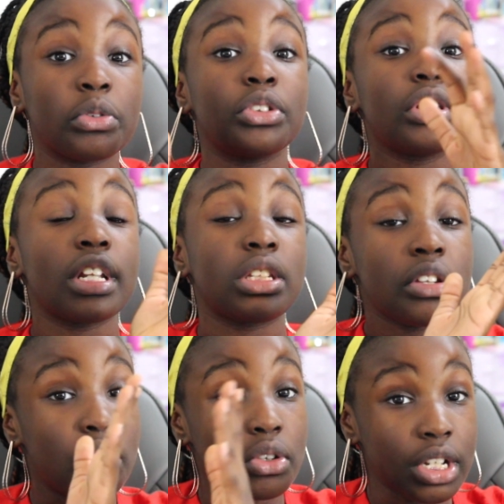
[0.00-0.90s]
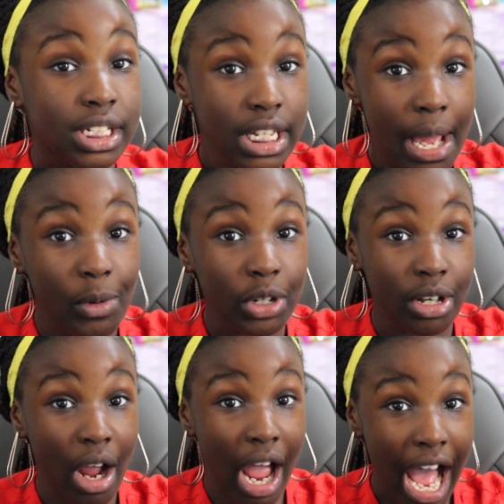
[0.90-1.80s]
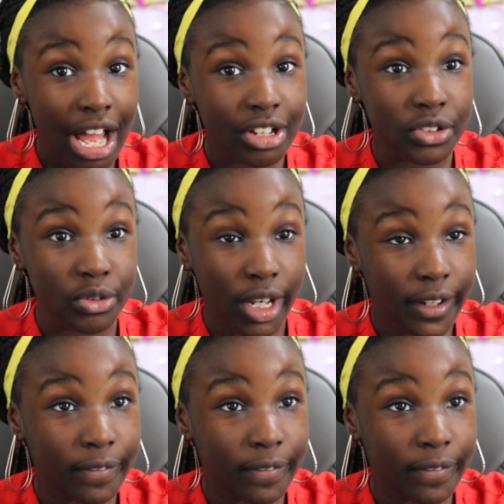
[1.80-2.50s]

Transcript: do this do the same on your Android